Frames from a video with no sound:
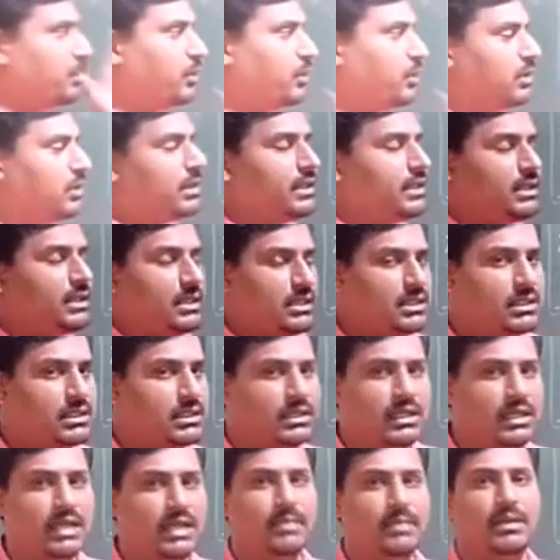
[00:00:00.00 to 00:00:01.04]
this
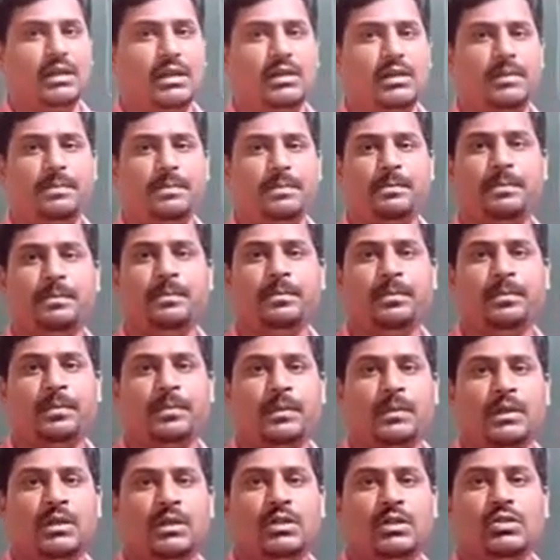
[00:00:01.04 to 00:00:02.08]
table,
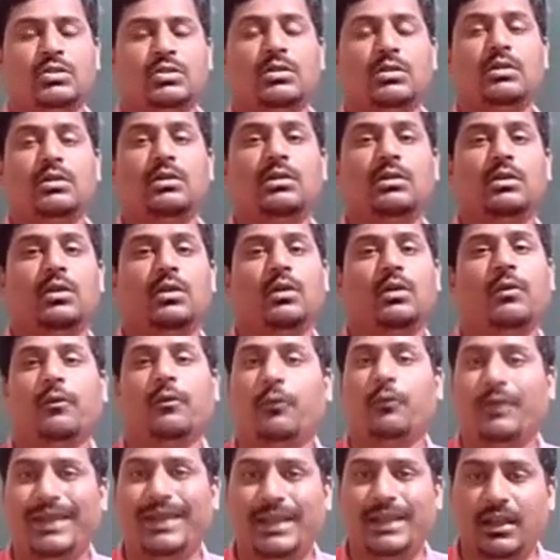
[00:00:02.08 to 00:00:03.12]
so we
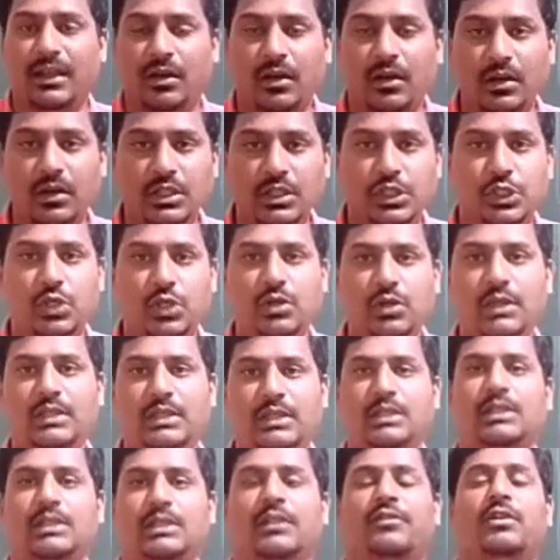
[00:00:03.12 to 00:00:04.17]
cannot show it in the
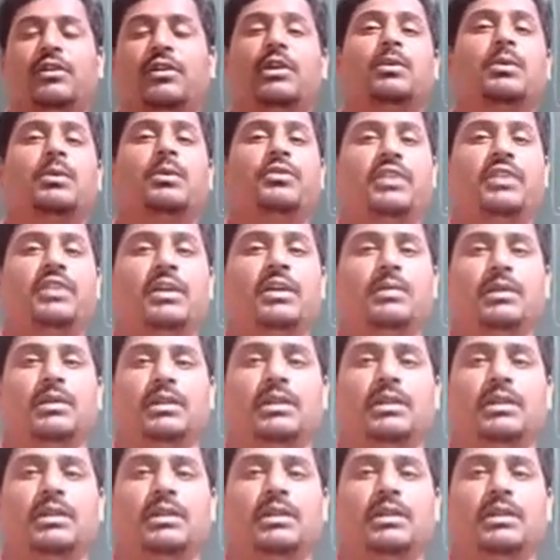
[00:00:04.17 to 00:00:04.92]
form of table there.